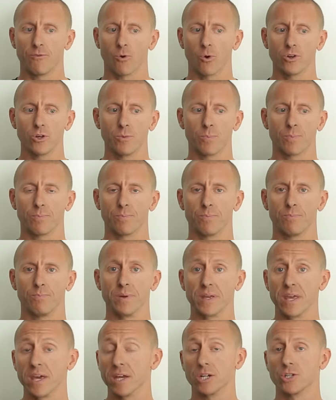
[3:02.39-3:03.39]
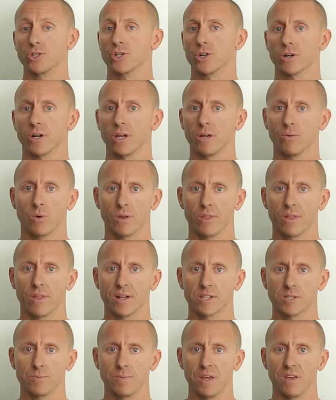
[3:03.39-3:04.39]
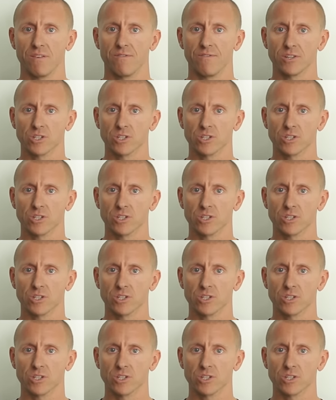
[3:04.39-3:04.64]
Before you begin a journey, whether that's be